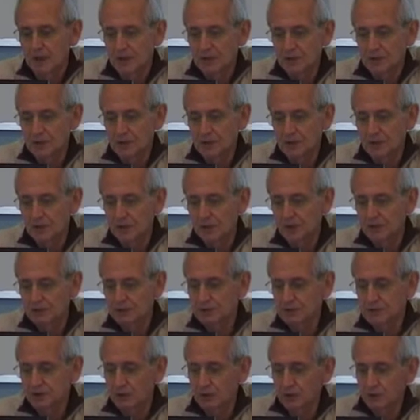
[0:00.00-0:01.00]
So
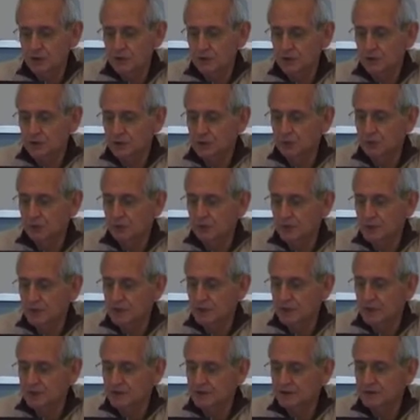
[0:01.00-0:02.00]
the course of the
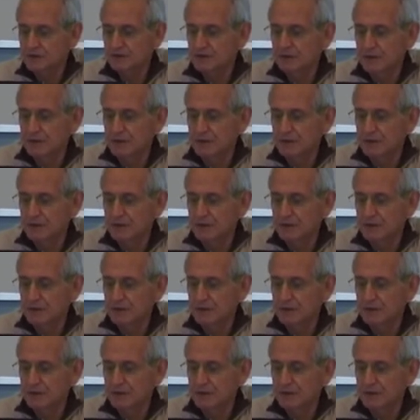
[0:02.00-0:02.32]
project